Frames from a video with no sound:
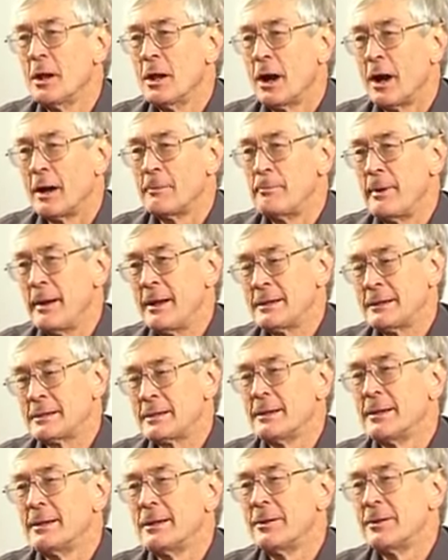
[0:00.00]
I bet
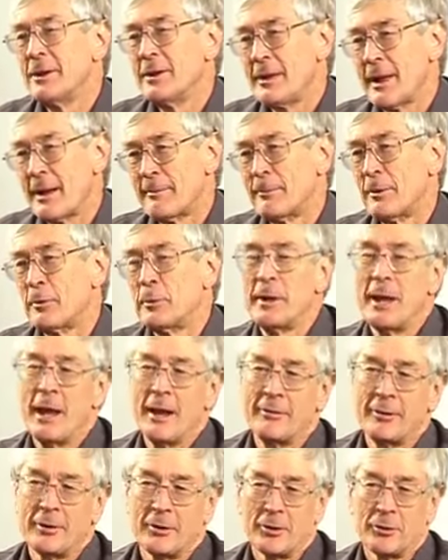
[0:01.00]
the number we
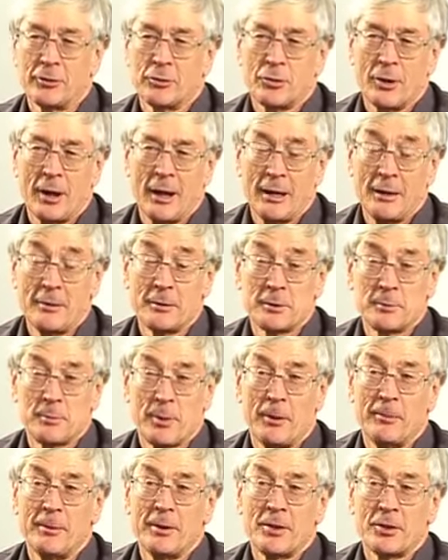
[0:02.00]
have in Australia is
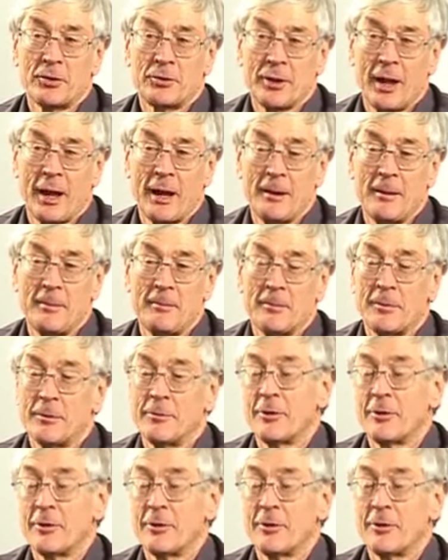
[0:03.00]
probably the same